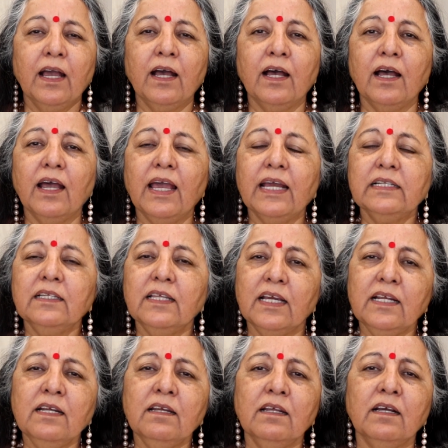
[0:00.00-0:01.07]
Uh, and
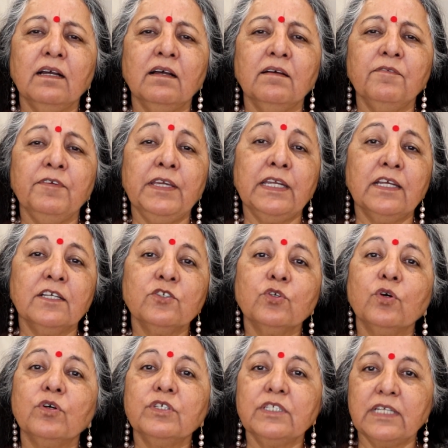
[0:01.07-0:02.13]
then uh, Venus
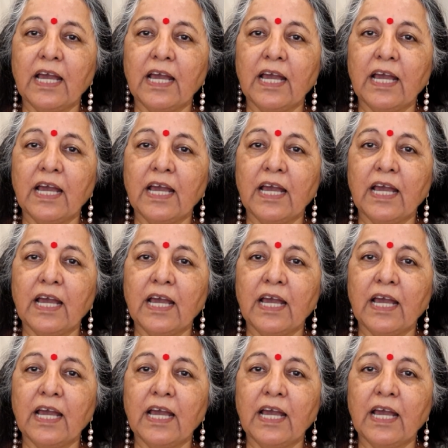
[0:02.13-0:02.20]
goes